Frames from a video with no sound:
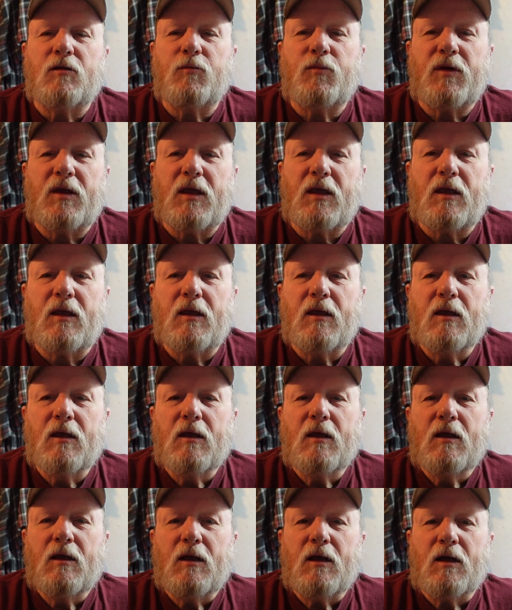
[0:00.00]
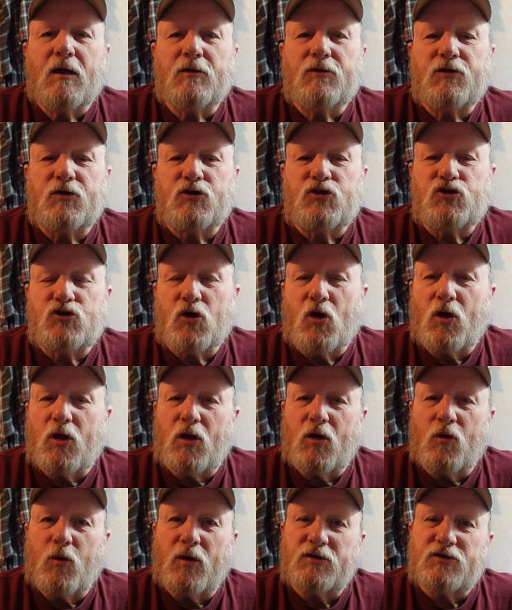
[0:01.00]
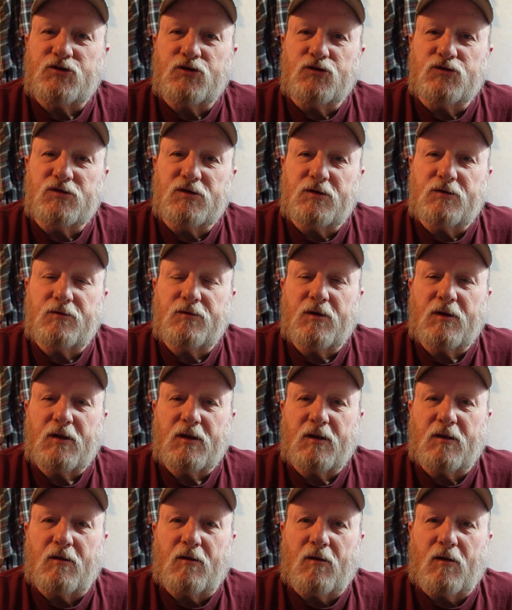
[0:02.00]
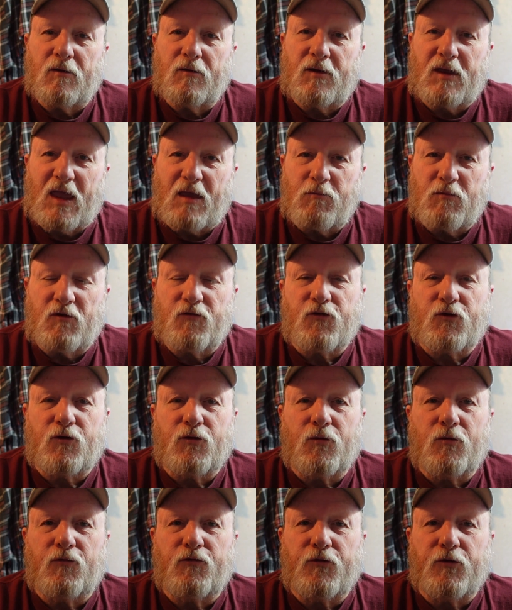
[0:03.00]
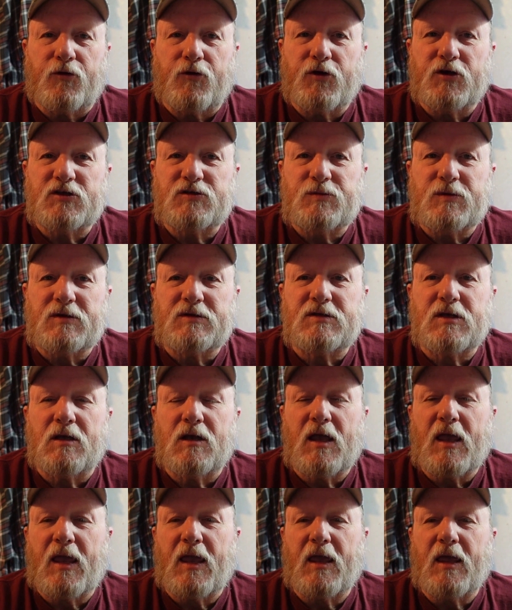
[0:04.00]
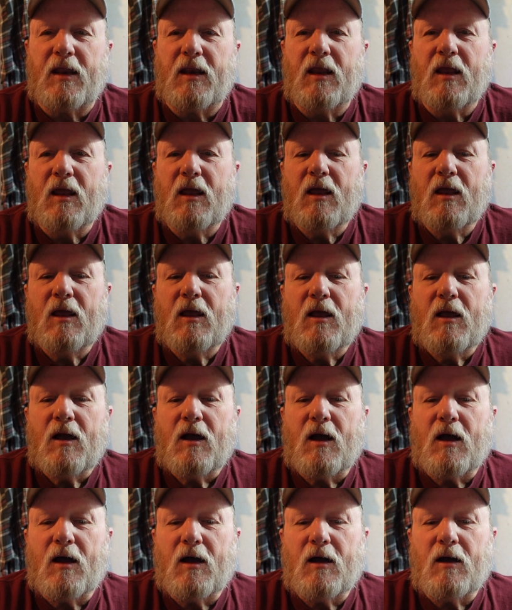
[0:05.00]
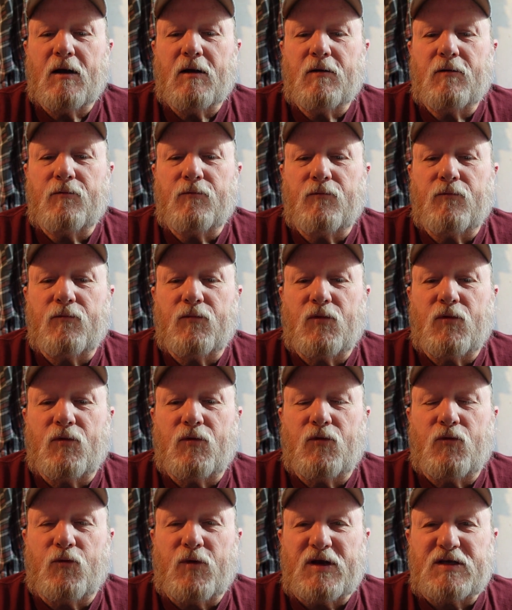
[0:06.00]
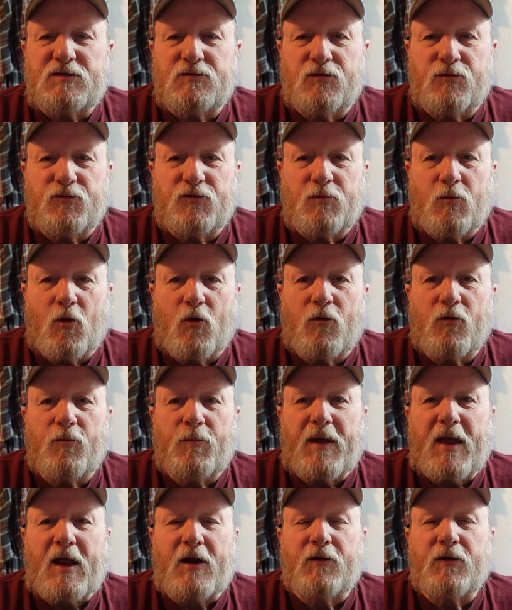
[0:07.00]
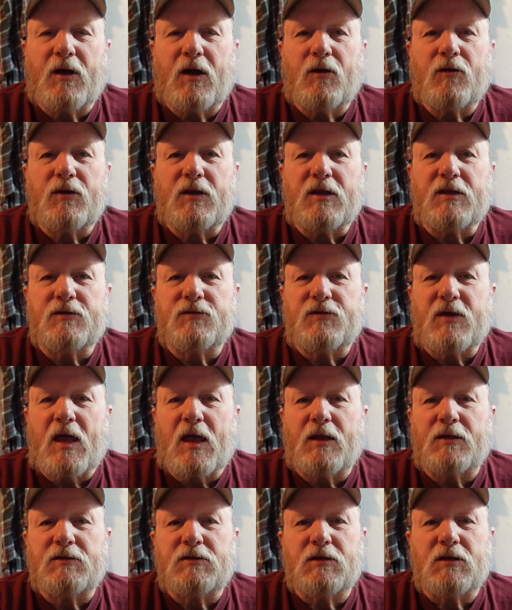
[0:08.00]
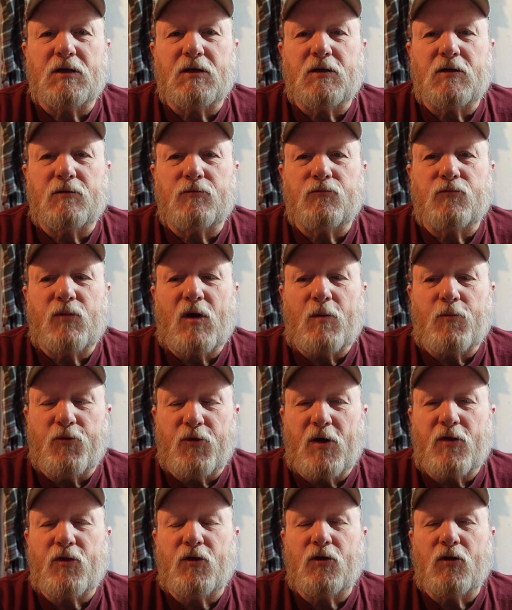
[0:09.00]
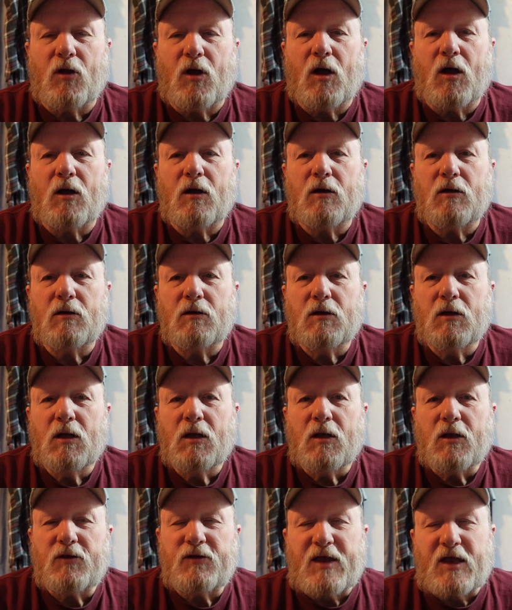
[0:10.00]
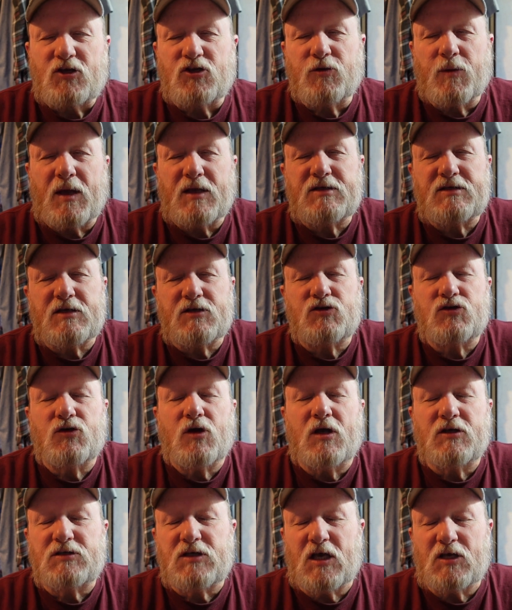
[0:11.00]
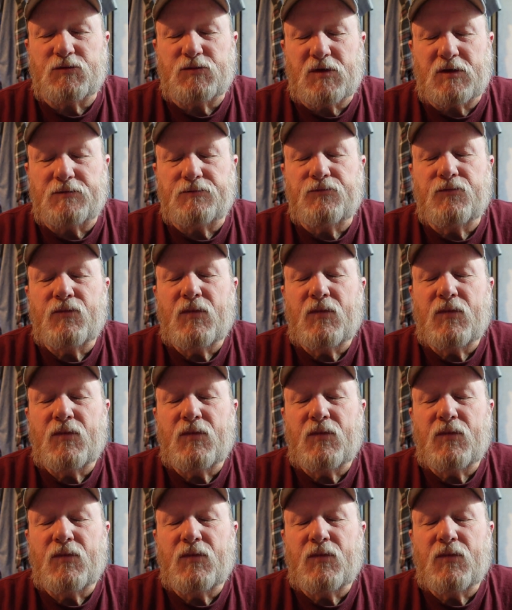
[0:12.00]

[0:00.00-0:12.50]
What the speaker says: be to show you what Susan gave me for Christmas, and the rest of the more of the background is that my brother-in-law, is actually my sister-in-law's husband,